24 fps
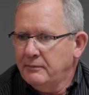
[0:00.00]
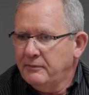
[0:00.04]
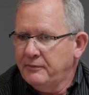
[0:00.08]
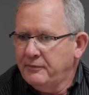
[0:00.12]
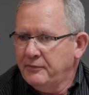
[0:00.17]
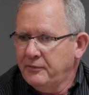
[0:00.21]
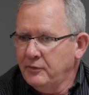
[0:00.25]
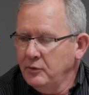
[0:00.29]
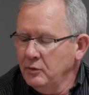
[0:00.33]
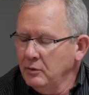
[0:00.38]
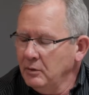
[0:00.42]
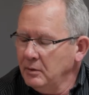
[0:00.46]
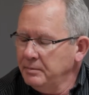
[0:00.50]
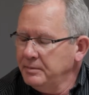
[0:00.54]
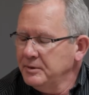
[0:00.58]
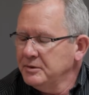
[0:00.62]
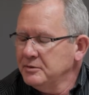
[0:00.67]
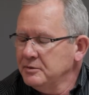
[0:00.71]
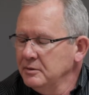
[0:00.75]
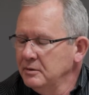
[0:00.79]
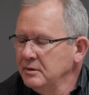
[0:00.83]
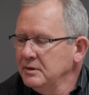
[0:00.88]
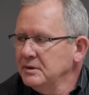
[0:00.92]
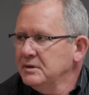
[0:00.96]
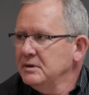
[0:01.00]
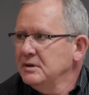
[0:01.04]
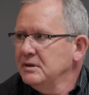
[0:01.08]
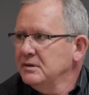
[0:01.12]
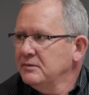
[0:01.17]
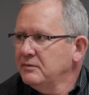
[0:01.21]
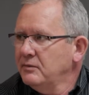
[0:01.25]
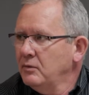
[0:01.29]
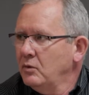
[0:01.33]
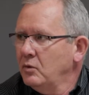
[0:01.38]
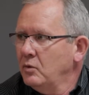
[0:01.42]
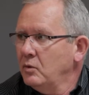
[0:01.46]
few opportunities
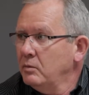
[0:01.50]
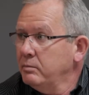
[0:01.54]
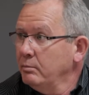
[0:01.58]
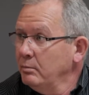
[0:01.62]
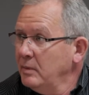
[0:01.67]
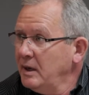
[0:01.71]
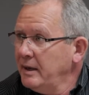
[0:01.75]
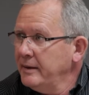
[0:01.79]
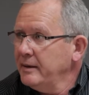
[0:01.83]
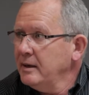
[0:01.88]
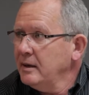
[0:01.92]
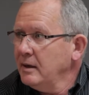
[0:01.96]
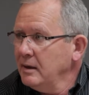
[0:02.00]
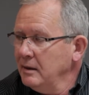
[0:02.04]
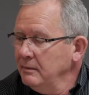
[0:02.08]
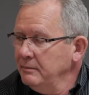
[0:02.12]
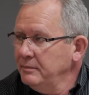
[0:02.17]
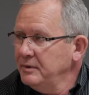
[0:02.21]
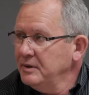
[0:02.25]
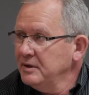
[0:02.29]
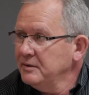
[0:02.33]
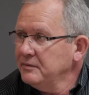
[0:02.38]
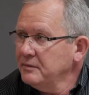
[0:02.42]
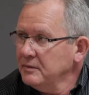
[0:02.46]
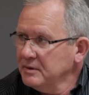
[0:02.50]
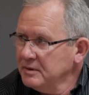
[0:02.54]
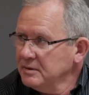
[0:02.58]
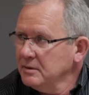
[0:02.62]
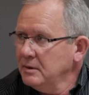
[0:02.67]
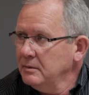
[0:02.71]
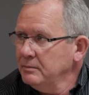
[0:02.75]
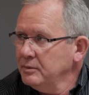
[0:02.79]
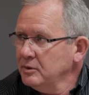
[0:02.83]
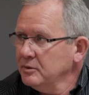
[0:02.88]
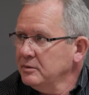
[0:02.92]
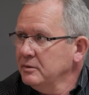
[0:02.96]
for mining companies, for
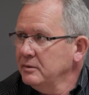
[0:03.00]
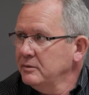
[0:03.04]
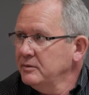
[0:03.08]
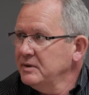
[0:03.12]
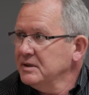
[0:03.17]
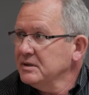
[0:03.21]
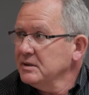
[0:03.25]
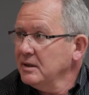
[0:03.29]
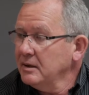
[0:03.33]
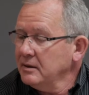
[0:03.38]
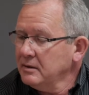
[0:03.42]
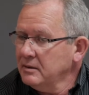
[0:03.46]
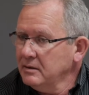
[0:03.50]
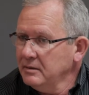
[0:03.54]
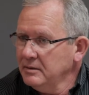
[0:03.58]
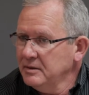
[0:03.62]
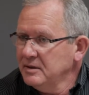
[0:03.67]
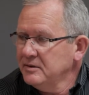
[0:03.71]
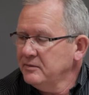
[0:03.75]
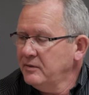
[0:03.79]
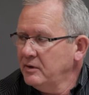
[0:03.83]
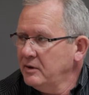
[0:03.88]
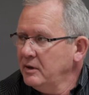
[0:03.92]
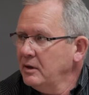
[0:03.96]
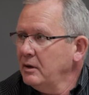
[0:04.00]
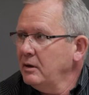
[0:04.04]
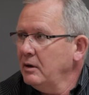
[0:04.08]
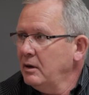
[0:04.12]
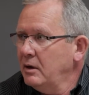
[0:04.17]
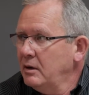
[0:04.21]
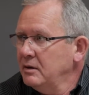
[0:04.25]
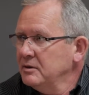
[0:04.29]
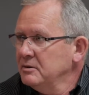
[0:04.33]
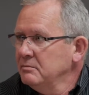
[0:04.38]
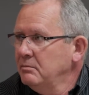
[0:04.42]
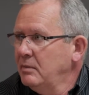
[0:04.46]
example, to recycle these very
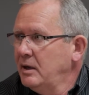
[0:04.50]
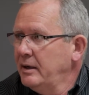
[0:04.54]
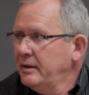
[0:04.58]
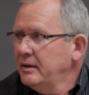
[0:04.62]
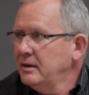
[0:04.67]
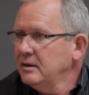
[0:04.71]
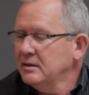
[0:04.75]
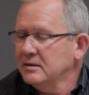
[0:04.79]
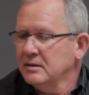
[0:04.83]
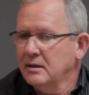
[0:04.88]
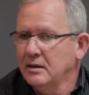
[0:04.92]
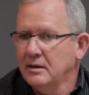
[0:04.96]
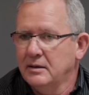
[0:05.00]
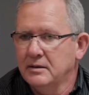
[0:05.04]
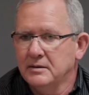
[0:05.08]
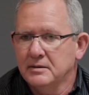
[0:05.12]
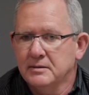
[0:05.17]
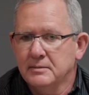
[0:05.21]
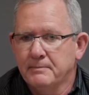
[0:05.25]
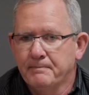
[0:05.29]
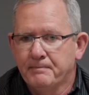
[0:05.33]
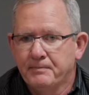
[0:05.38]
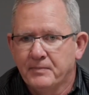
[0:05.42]
large mining tires.